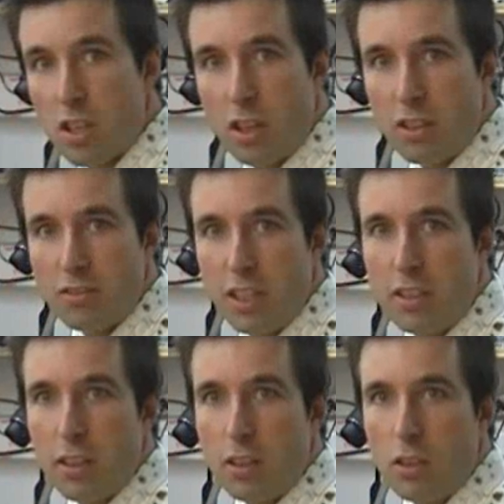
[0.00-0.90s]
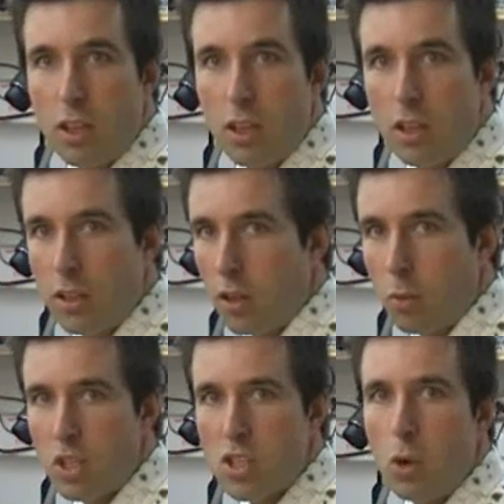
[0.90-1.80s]
a lot of data
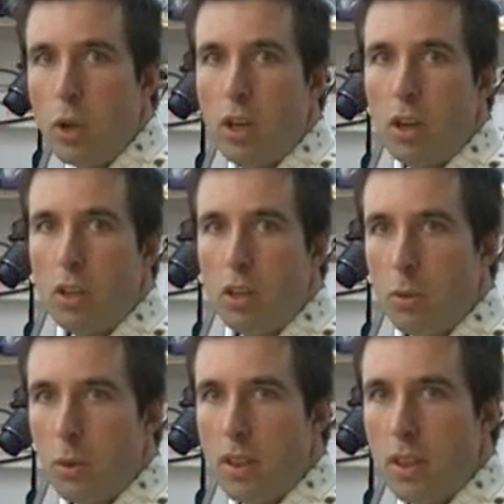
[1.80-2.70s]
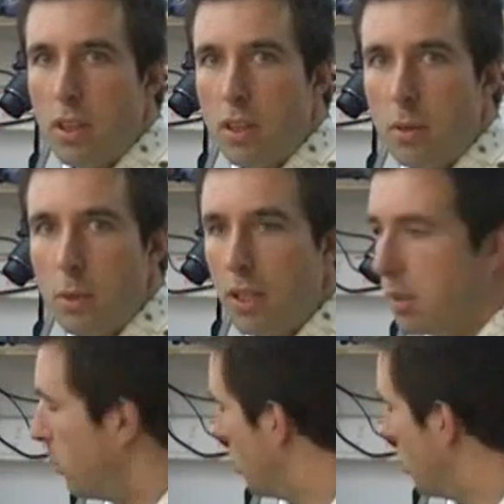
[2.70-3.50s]
on what's going on within the